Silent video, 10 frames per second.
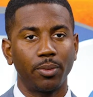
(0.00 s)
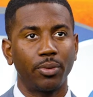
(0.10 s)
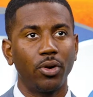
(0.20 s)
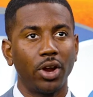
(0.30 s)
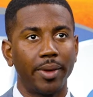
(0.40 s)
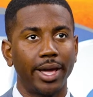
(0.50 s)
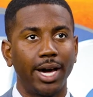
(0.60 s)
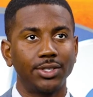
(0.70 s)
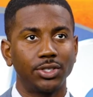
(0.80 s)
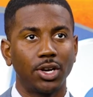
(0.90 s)
The program at
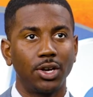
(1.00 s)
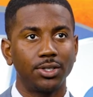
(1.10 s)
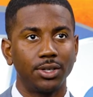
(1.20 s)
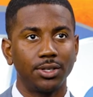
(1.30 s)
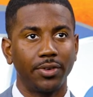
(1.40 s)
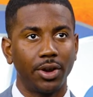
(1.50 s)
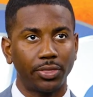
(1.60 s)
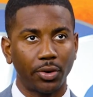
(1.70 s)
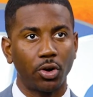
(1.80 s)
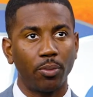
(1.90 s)
College of Charleston is a very
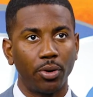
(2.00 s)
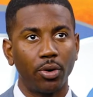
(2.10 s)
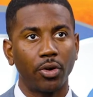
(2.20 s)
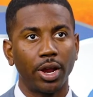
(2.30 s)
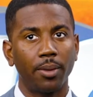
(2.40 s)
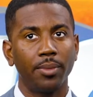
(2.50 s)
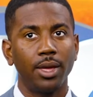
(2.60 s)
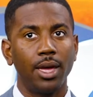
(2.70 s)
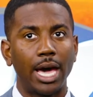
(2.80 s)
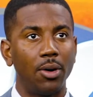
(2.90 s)
thorough program.
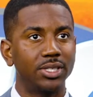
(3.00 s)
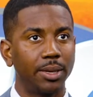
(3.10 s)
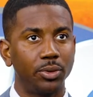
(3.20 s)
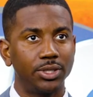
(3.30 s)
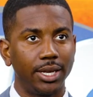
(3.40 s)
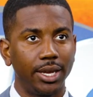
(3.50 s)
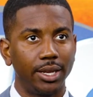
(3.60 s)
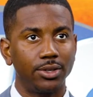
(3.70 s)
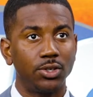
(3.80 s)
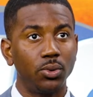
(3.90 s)
I was able to
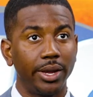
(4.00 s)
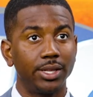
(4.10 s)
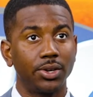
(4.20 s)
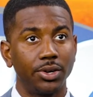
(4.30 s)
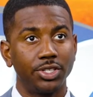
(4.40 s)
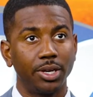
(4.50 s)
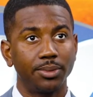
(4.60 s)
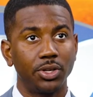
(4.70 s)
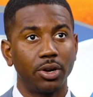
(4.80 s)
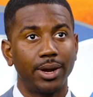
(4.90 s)
get two
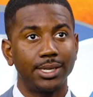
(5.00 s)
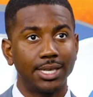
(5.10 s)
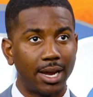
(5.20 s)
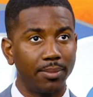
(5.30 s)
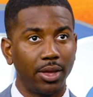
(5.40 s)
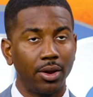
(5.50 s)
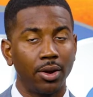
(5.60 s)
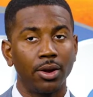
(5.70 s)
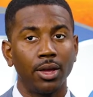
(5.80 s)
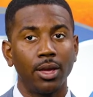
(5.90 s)
internships during my time there,